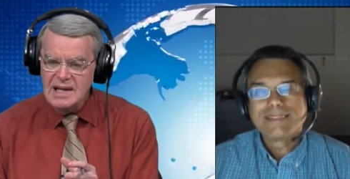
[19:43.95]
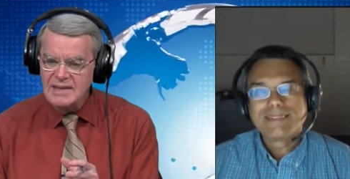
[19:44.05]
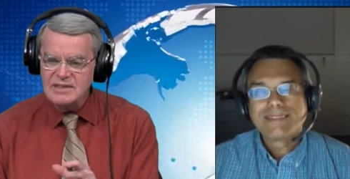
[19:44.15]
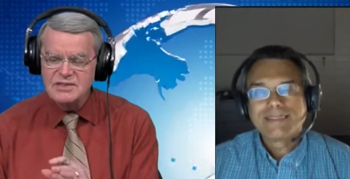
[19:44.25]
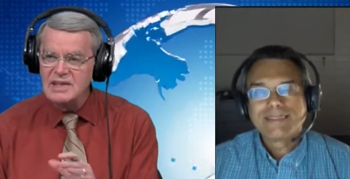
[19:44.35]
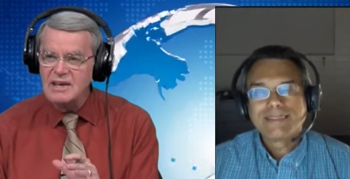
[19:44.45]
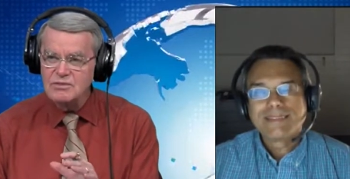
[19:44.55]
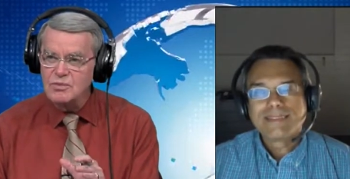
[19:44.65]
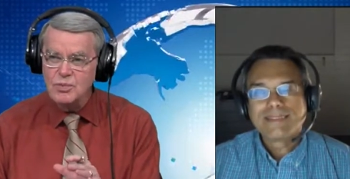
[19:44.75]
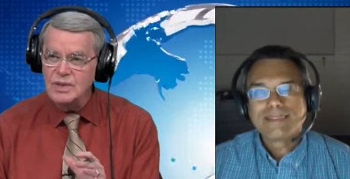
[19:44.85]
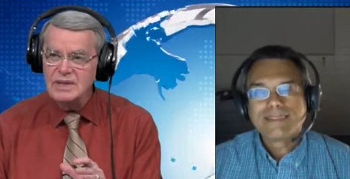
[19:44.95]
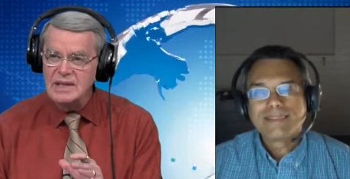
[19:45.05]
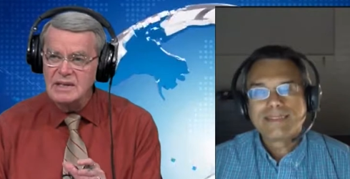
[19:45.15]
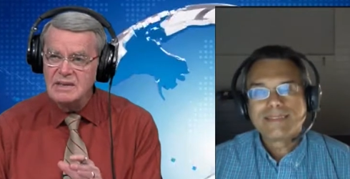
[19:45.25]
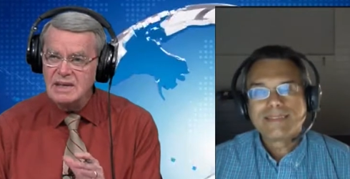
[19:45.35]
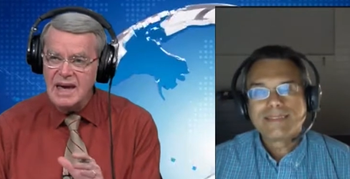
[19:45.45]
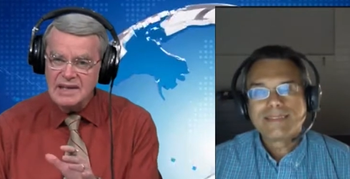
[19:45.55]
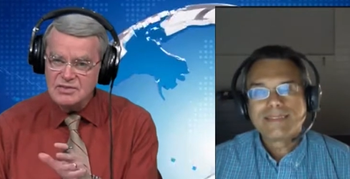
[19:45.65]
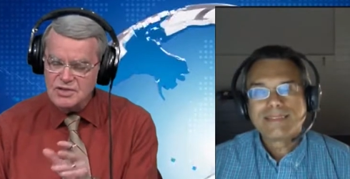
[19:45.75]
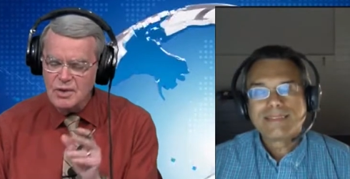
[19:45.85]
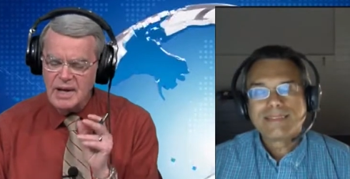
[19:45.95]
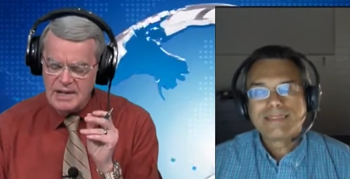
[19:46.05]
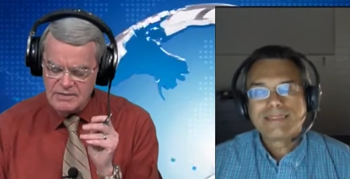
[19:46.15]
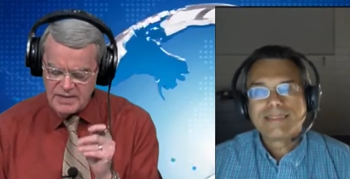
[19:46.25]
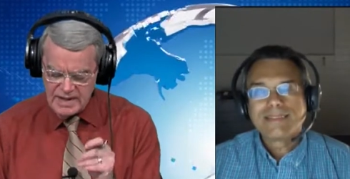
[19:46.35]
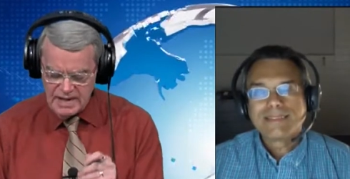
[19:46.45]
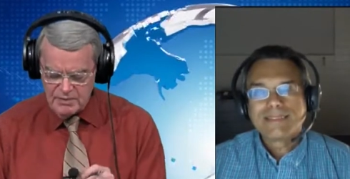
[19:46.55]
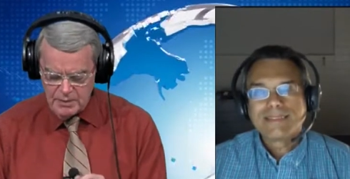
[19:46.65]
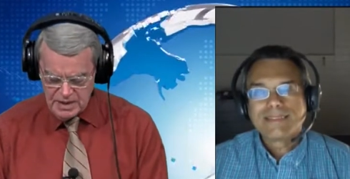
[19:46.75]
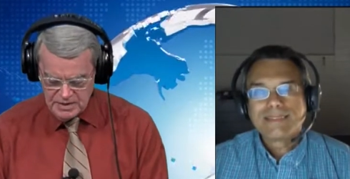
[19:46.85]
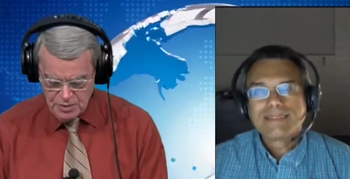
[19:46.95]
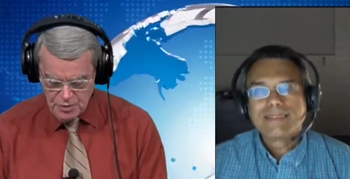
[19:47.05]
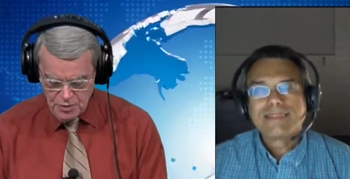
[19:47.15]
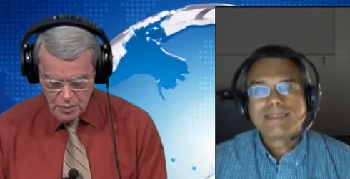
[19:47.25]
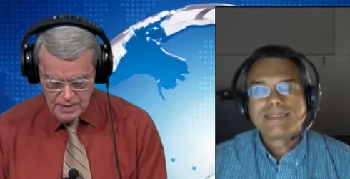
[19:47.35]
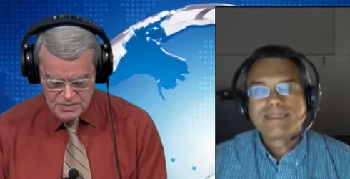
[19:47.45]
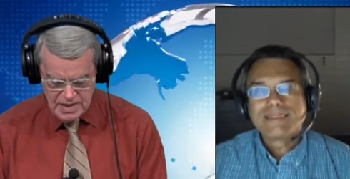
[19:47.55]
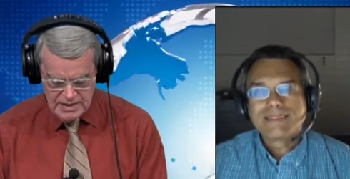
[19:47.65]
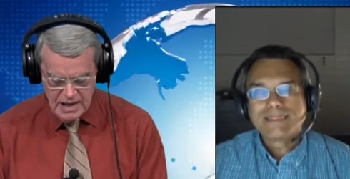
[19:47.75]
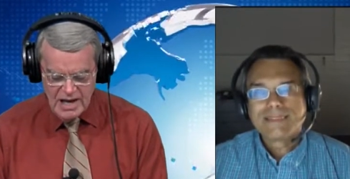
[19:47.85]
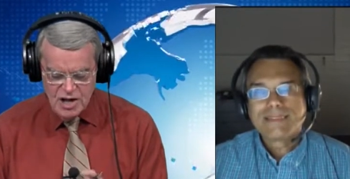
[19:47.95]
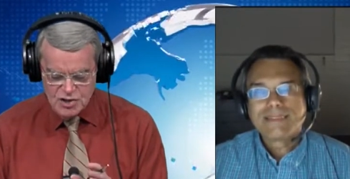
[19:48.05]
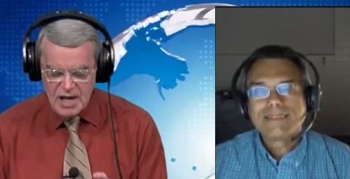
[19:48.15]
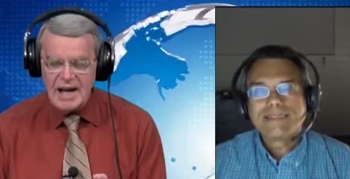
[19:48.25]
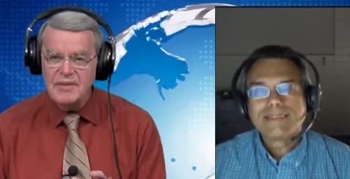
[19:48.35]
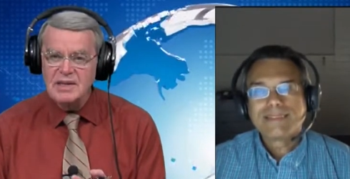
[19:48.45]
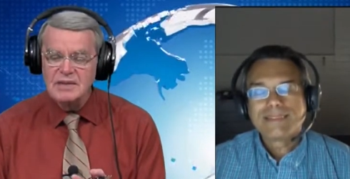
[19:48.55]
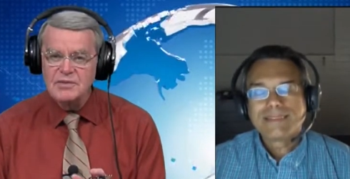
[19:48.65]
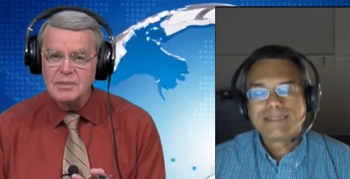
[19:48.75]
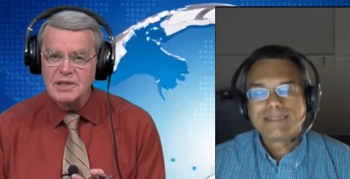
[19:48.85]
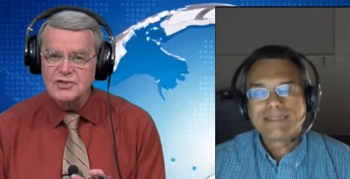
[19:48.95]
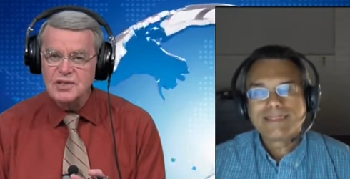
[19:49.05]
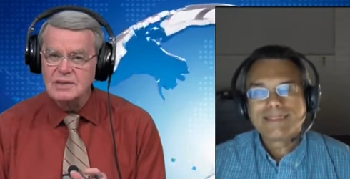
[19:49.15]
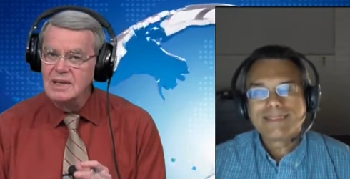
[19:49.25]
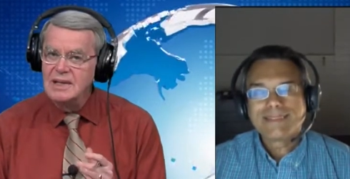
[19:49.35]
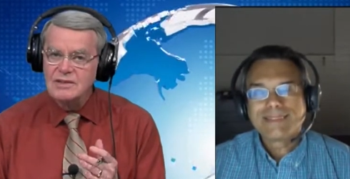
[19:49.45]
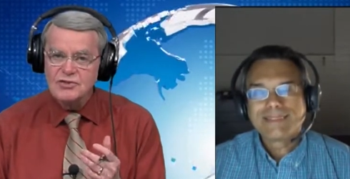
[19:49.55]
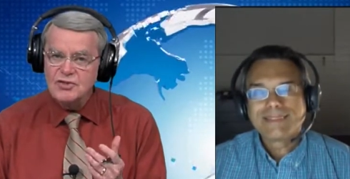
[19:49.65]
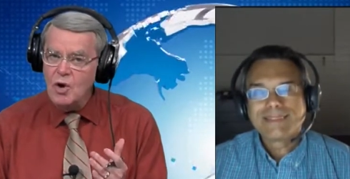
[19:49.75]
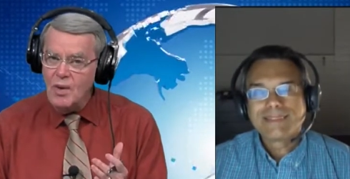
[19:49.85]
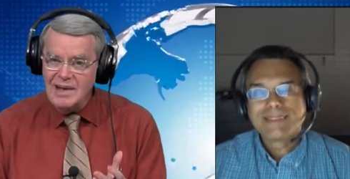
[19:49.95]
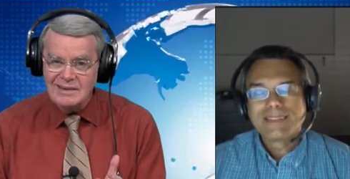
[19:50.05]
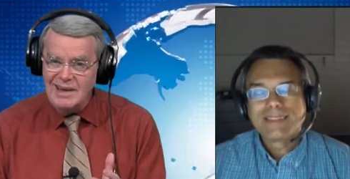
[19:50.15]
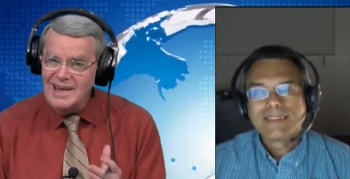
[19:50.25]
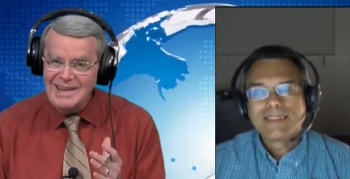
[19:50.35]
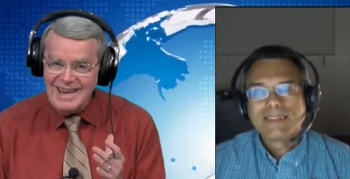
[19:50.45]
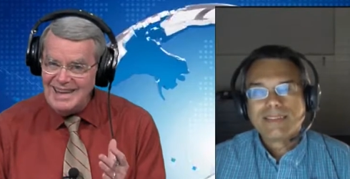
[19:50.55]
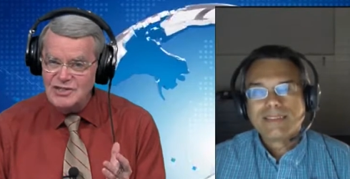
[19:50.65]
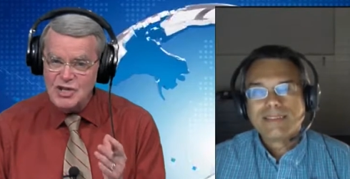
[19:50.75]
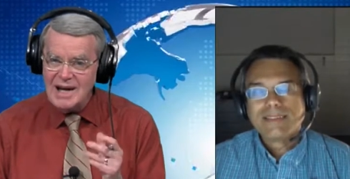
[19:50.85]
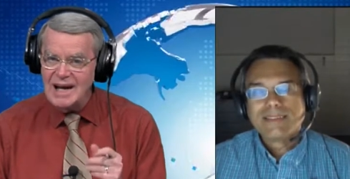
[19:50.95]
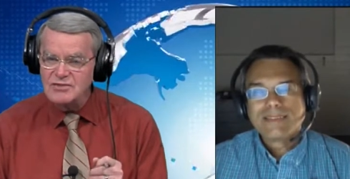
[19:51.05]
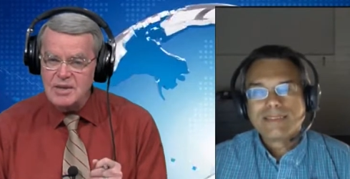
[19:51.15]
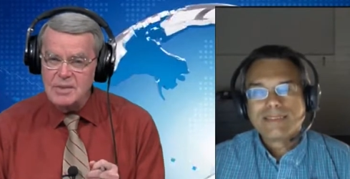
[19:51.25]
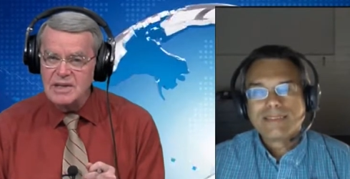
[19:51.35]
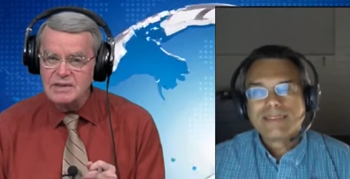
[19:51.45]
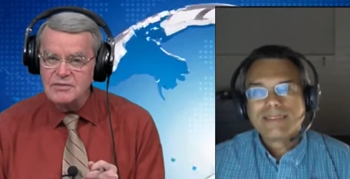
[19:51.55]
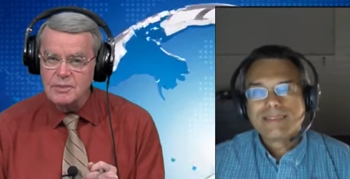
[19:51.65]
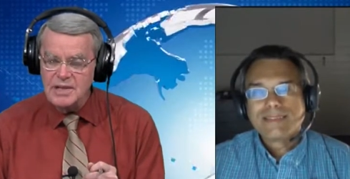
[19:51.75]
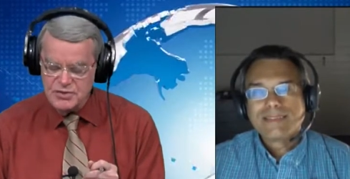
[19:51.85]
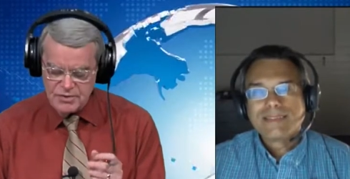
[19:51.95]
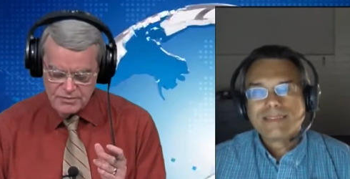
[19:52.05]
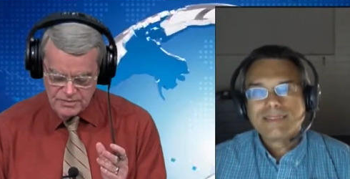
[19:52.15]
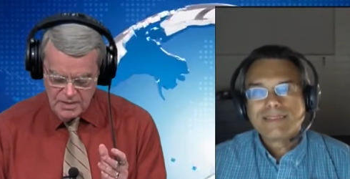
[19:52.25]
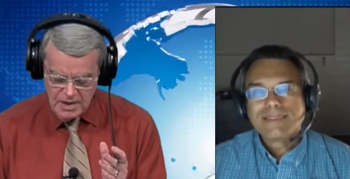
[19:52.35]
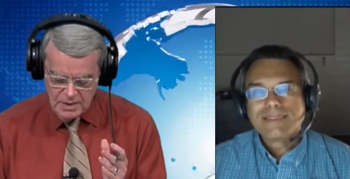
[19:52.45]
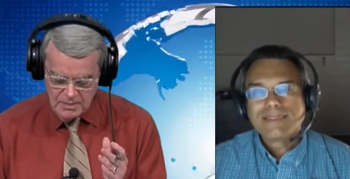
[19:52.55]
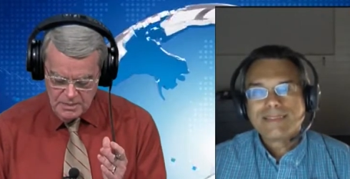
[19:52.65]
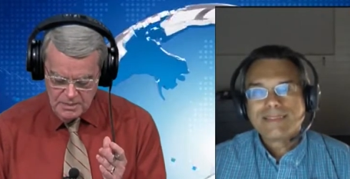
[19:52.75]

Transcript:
Speaker 1: that's not really the case. So I invite everybody to go to the website check out the information. Just go online and check out some of the information. Uh,